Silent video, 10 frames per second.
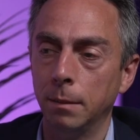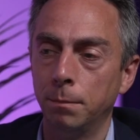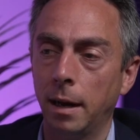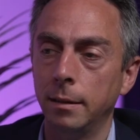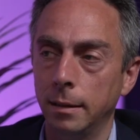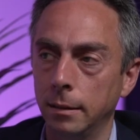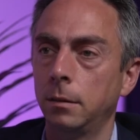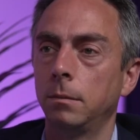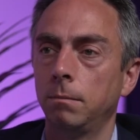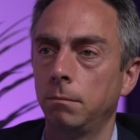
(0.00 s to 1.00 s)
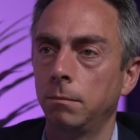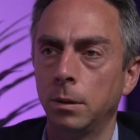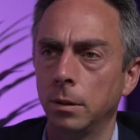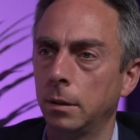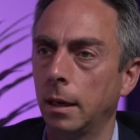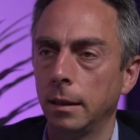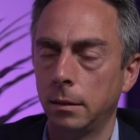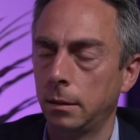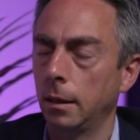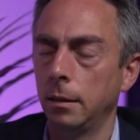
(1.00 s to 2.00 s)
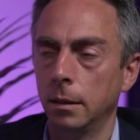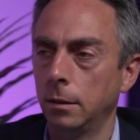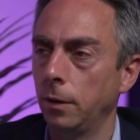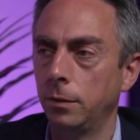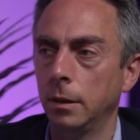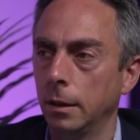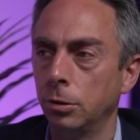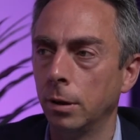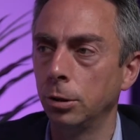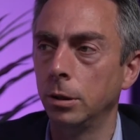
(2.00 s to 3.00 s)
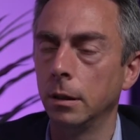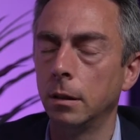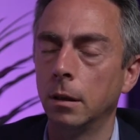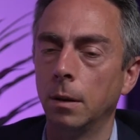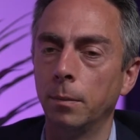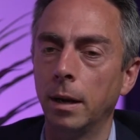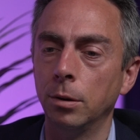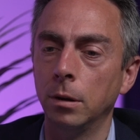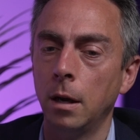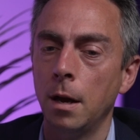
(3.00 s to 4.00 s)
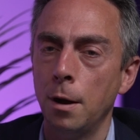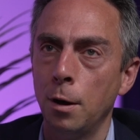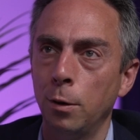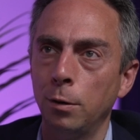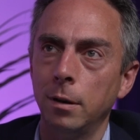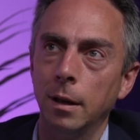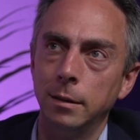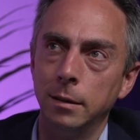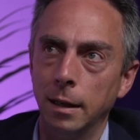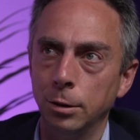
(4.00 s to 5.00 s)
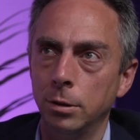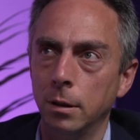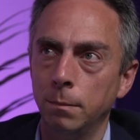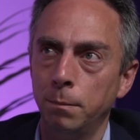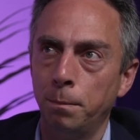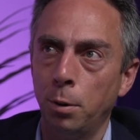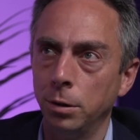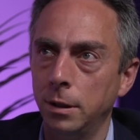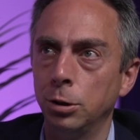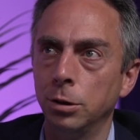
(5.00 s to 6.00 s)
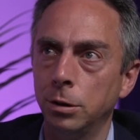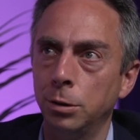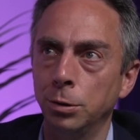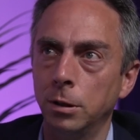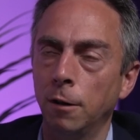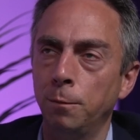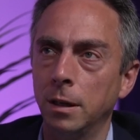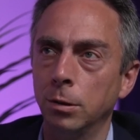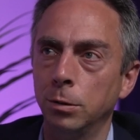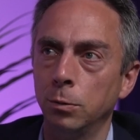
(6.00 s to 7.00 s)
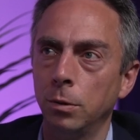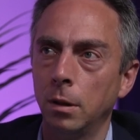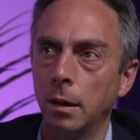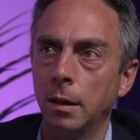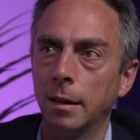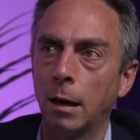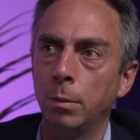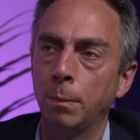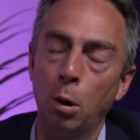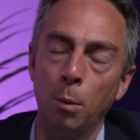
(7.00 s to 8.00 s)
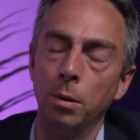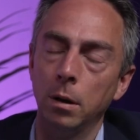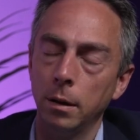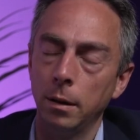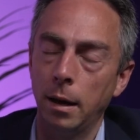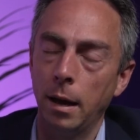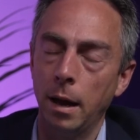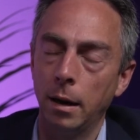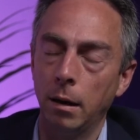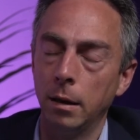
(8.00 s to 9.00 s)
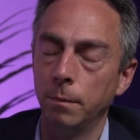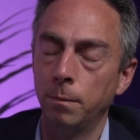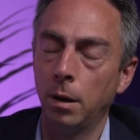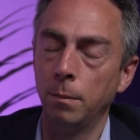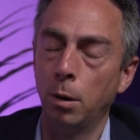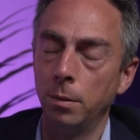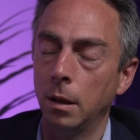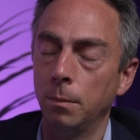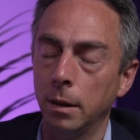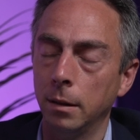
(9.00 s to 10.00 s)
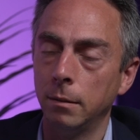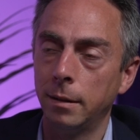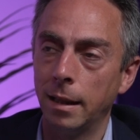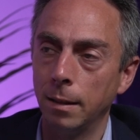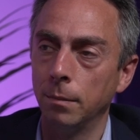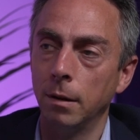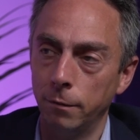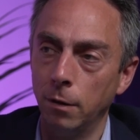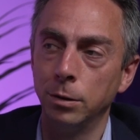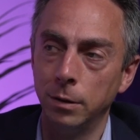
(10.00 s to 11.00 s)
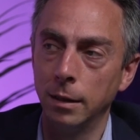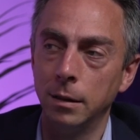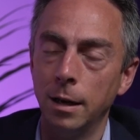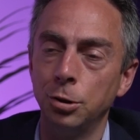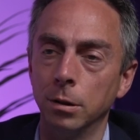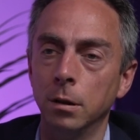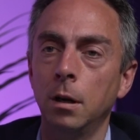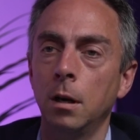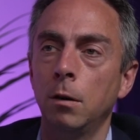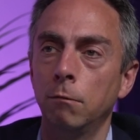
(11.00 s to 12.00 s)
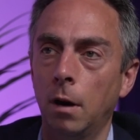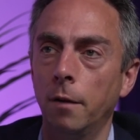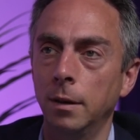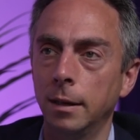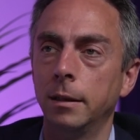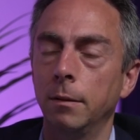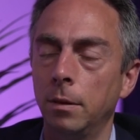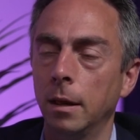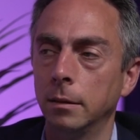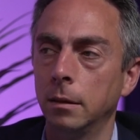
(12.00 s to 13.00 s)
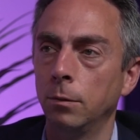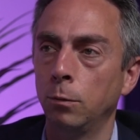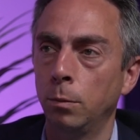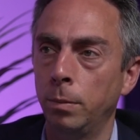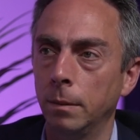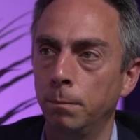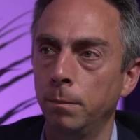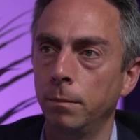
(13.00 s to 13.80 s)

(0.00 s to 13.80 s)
impact is something that takes 10 years, 15 years to actually come about. And there's this danger that politicians do stuff because they think that will be popular, and by popular they mean get them votes in the next election, rather than necessarily things that will be